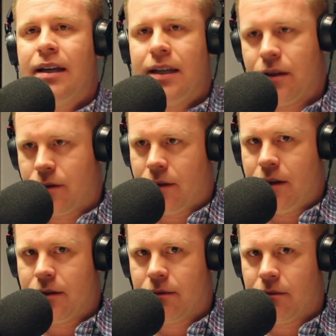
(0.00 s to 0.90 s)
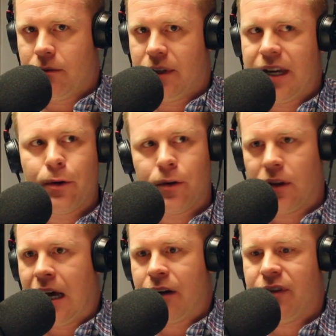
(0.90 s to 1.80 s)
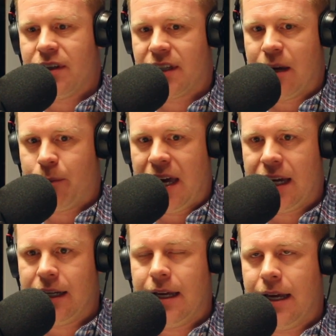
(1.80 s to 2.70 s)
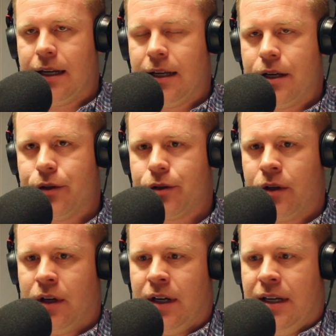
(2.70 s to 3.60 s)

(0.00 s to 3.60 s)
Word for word: He's he's geared a lot of his campaign and his